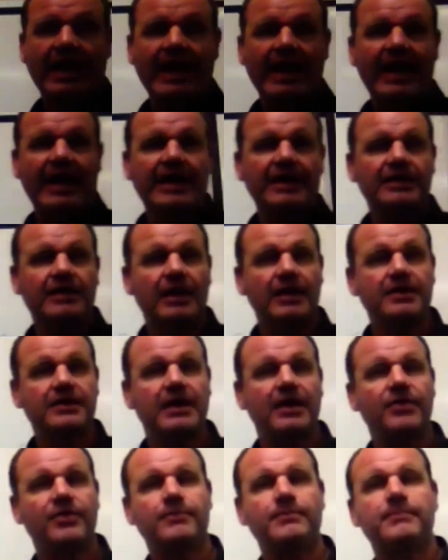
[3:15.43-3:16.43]
and
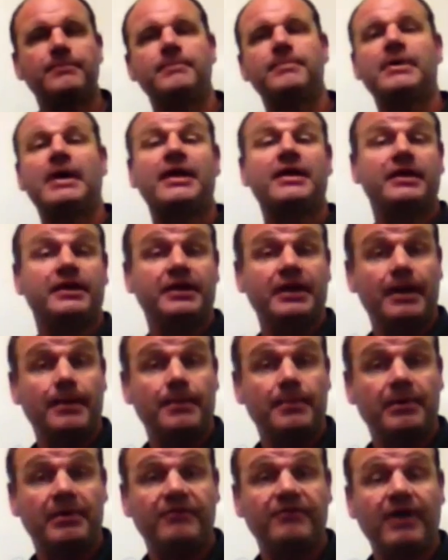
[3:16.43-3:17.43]
a
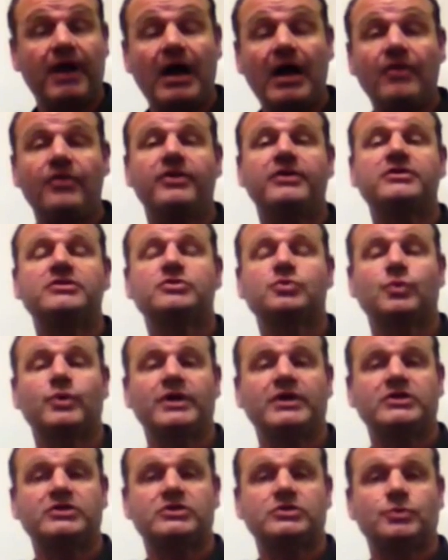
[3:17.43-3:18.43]
number of others
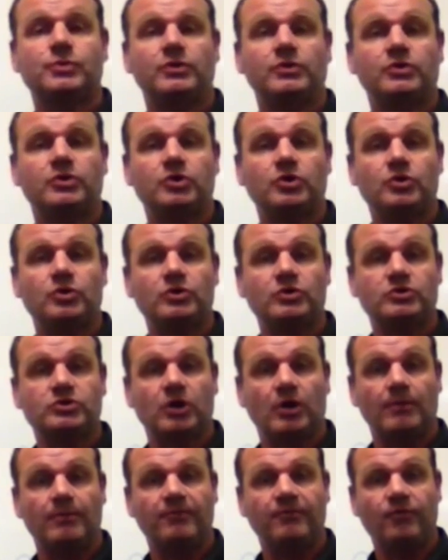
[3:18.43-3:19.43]
which will do the
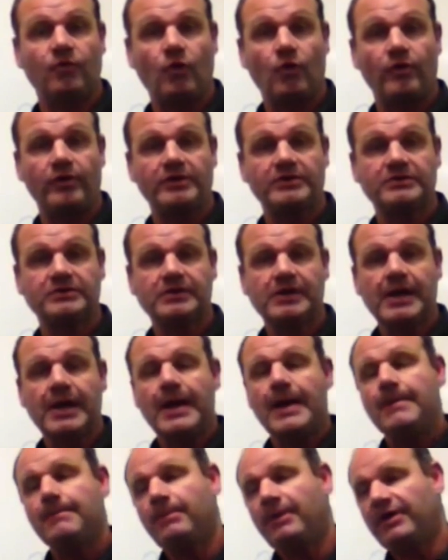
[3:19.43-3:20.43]
job for us.
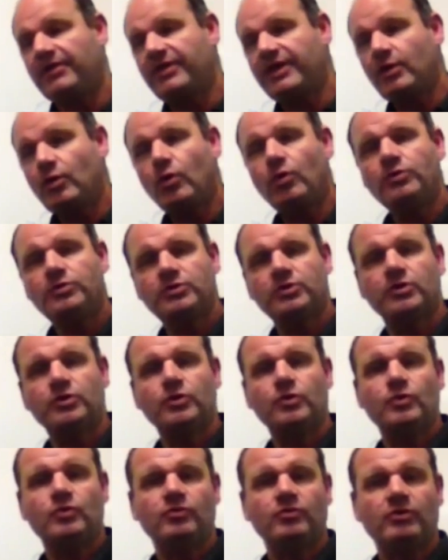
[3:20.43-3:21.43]
But they all
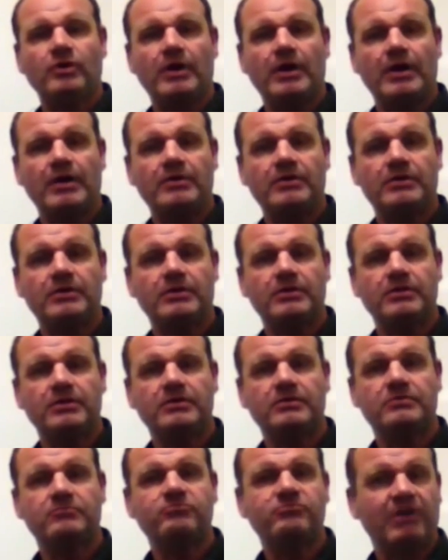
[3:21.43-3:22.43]
do
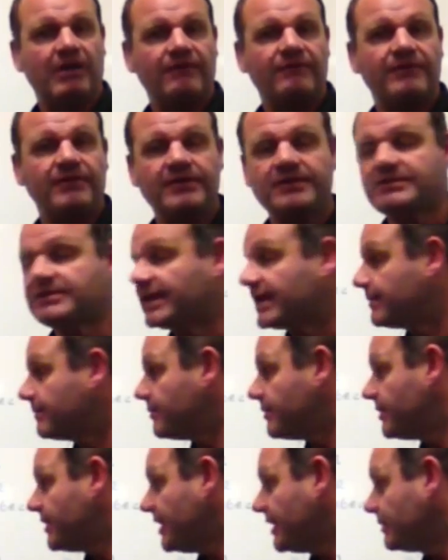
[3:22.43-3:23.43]
roughly the
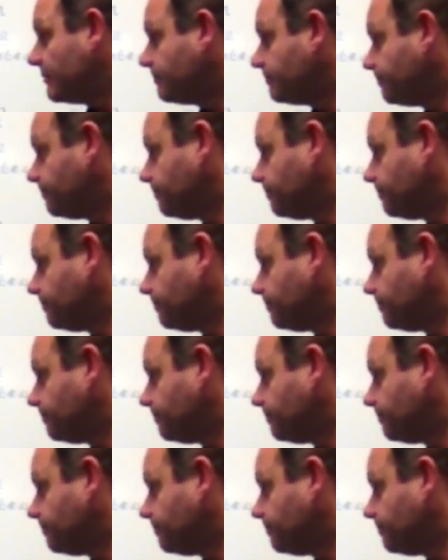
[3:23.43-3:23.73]
same thing.